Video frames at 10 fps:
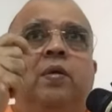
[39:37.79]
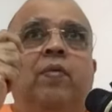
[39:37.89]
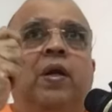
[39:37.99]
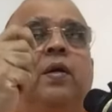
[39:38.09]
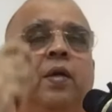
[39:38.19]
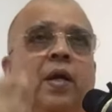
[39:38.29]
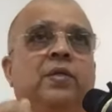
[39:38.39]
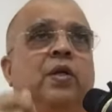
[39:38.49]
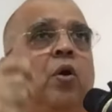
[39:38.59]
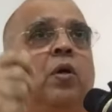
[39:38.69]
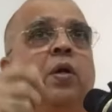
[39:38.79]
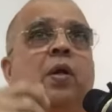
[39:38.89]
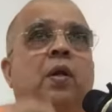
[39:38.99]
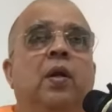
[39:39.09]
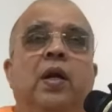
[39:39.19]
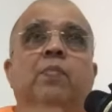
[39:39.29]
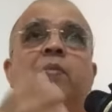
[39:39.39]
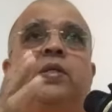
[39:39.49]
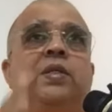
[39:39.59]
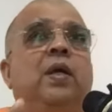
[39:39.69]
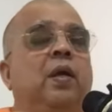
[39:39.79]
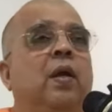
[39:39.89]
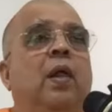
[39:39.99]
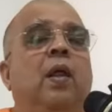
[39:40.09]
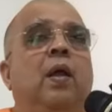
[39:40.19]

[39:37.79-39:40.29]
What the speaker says: he went as a doctor, let me see.